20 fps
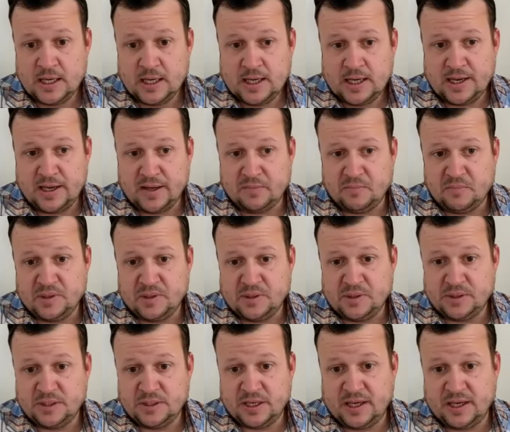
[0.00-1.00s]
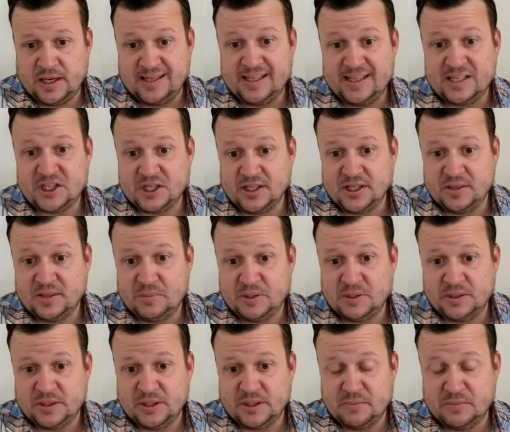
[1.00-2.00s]
and initially
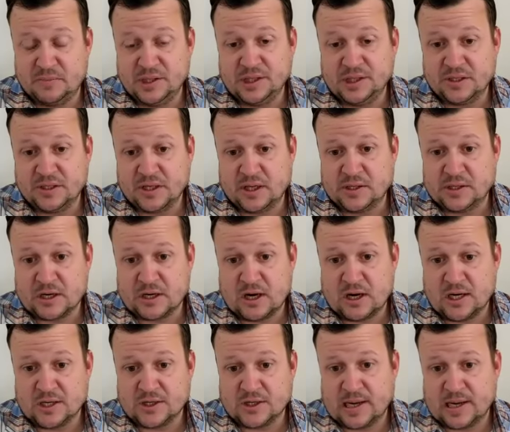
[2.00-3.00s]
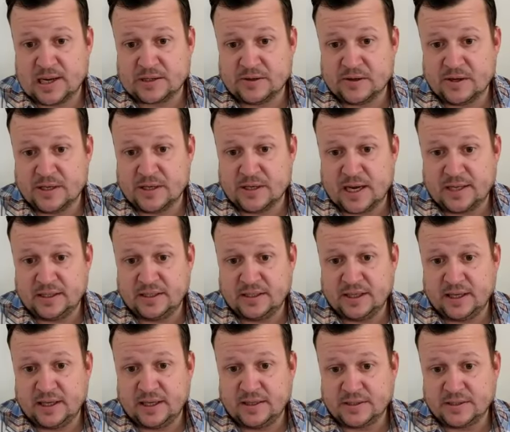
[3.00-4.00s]
build $1 million contractor in 90
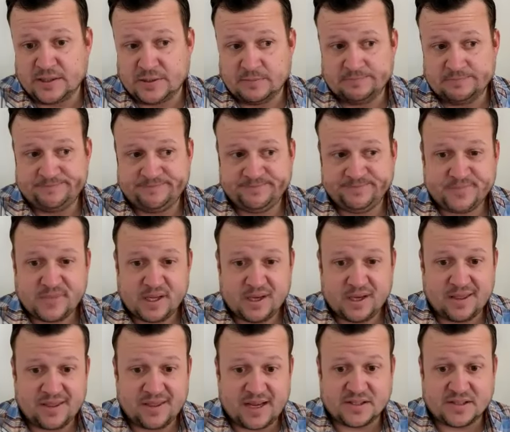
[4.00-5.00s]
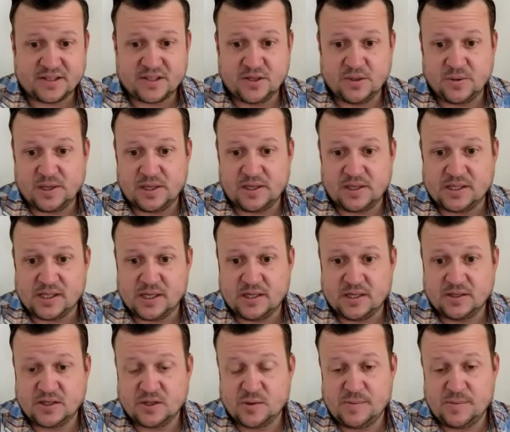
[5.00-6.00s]
days. That's too easy.
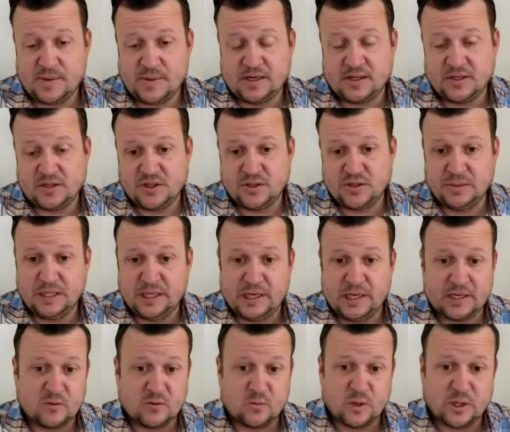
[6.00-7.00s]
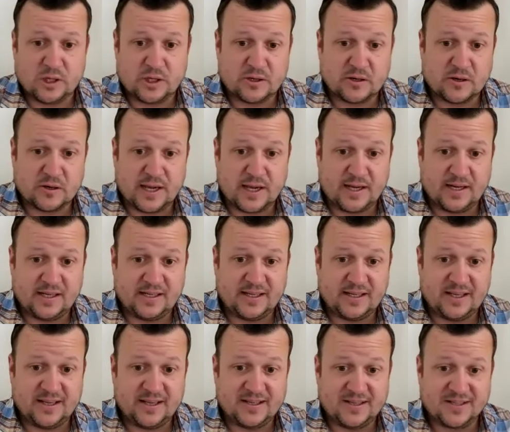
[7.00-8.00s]
So we made it 2 million in 180
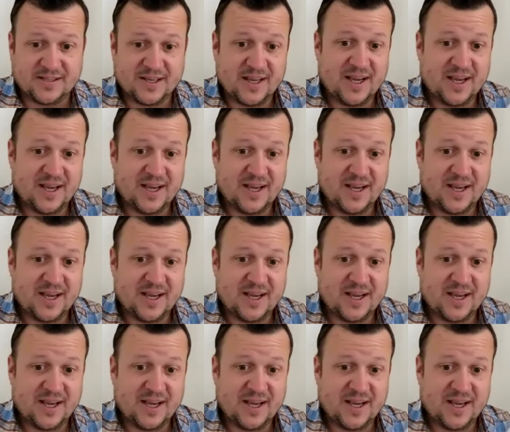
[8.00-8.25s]
days.